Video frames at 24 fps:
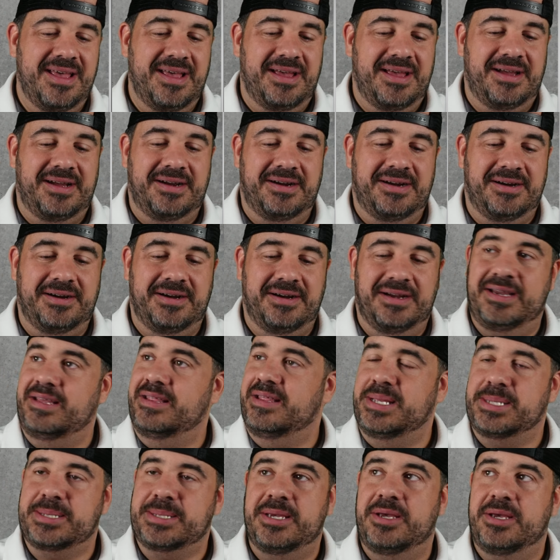all right,
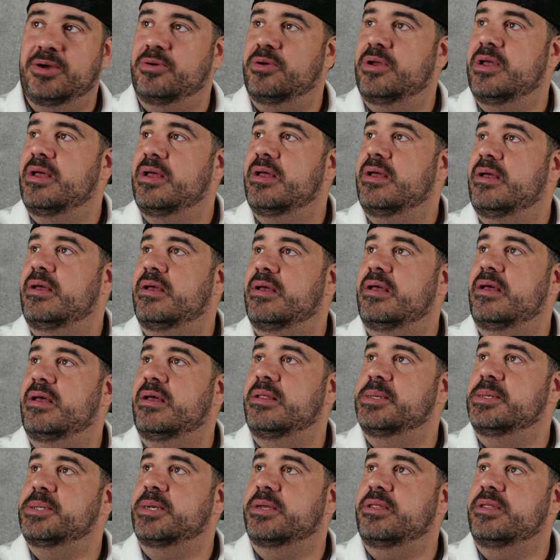let's go.
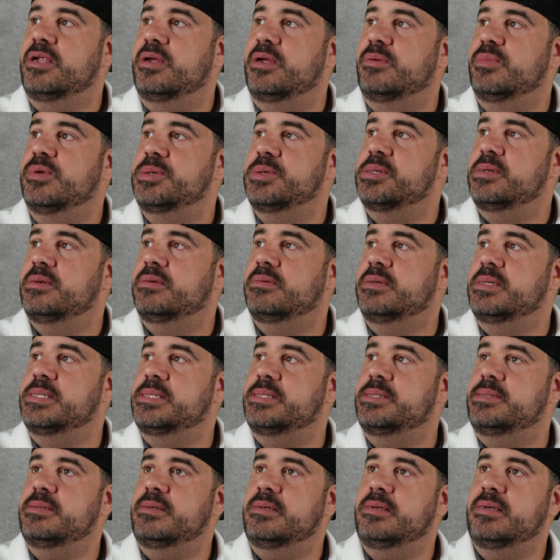Let's look at the numbers. Let's
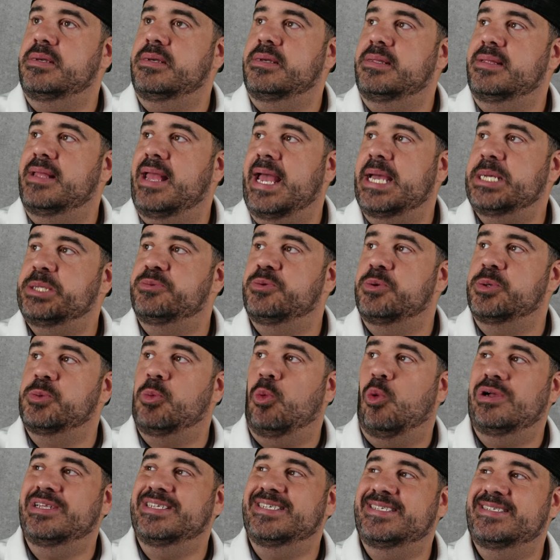see. Nashville's
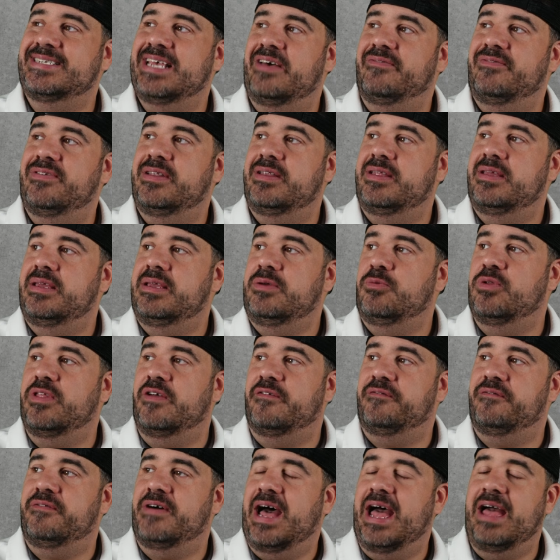170 with a
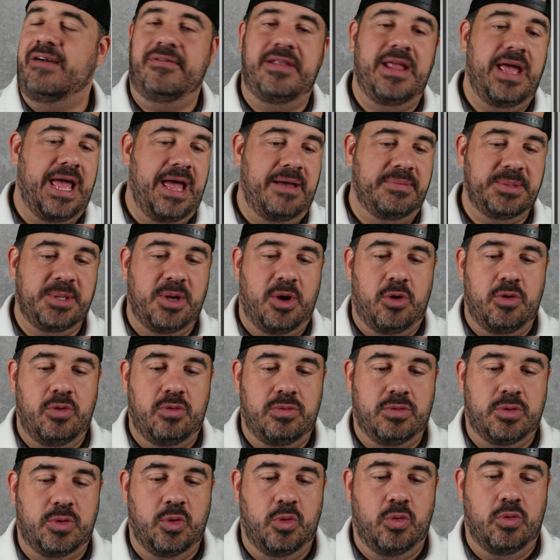5.5 total.
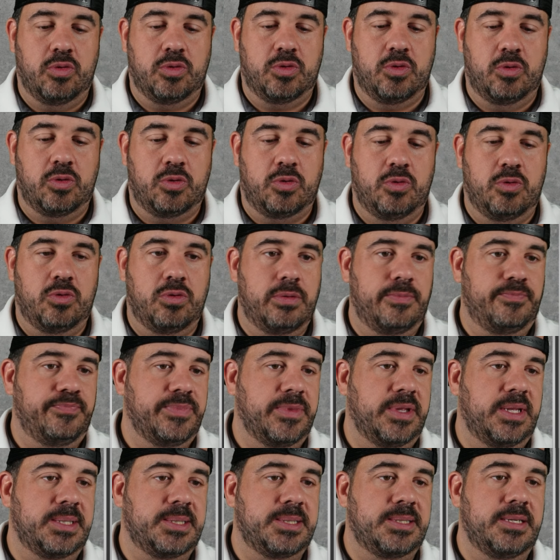Cool, cool, cool.
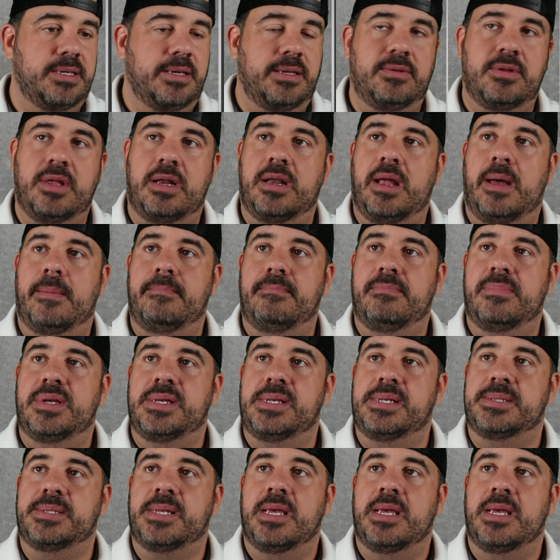Let's see the numbers.